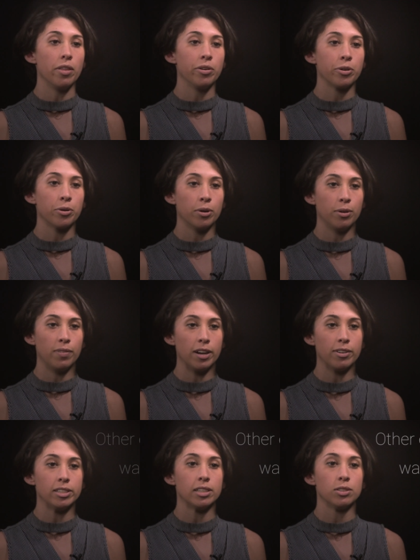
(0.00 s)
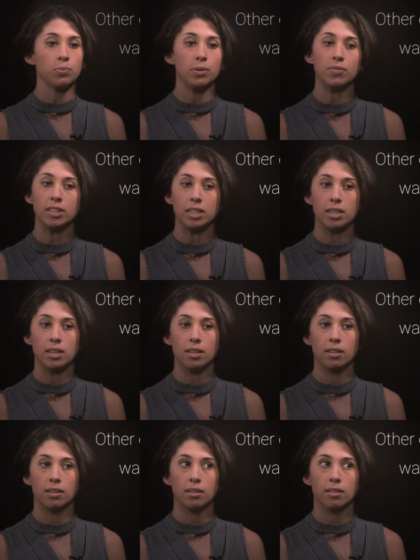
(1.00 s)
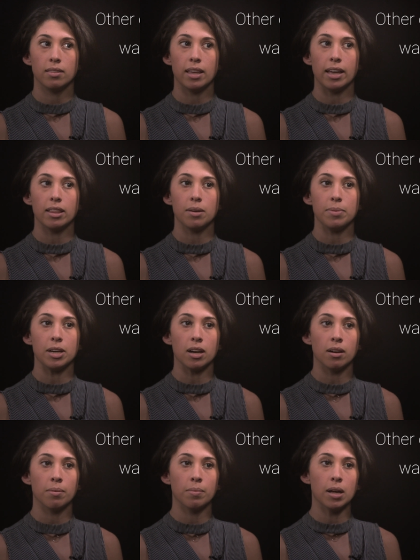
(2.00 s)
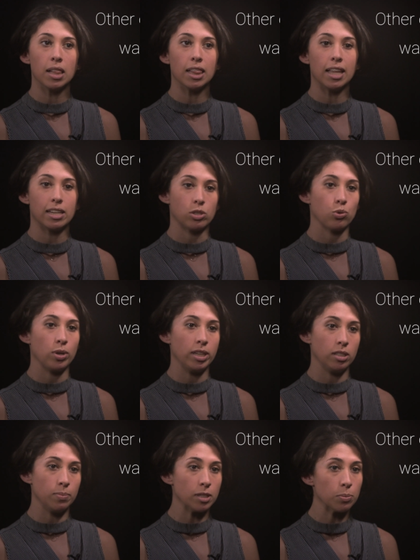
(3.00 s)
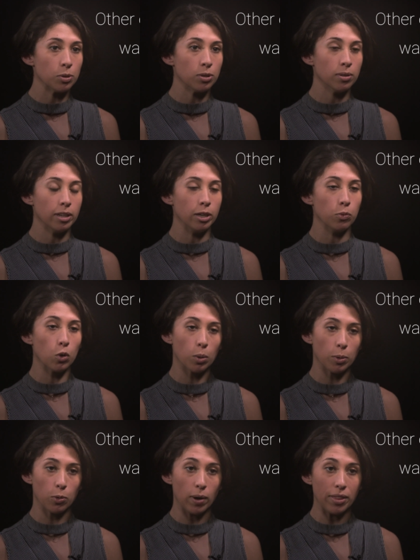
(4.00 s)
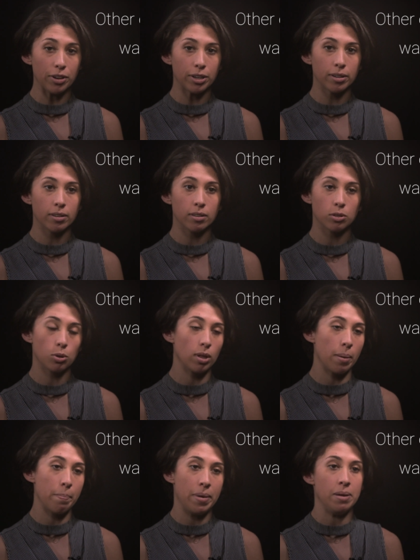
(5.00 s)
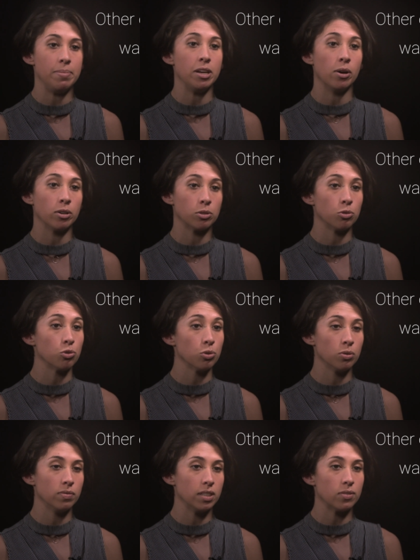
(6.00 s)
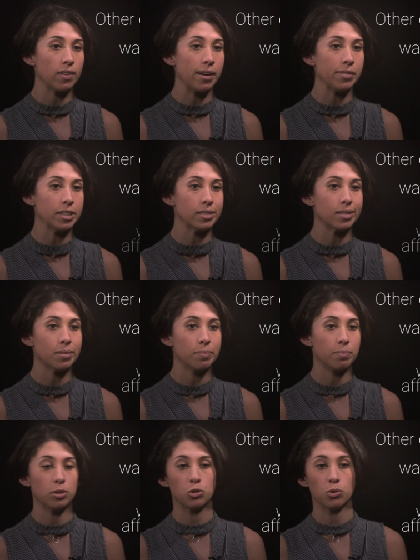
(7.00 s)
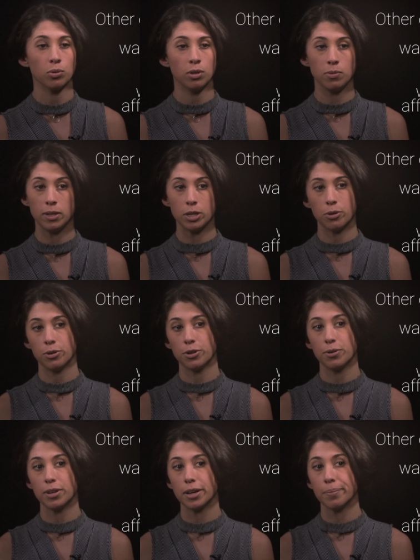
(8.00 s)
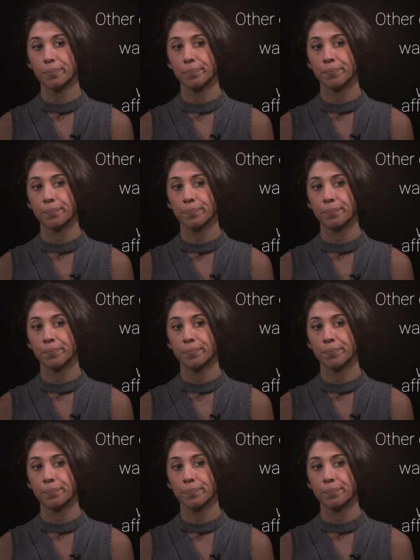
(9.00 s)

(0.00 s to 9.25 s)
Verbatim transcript: Other coronaviruses we've seen that they become less transmissible in warmer weather. So that may be also true of this virus, but truly we don't know yet.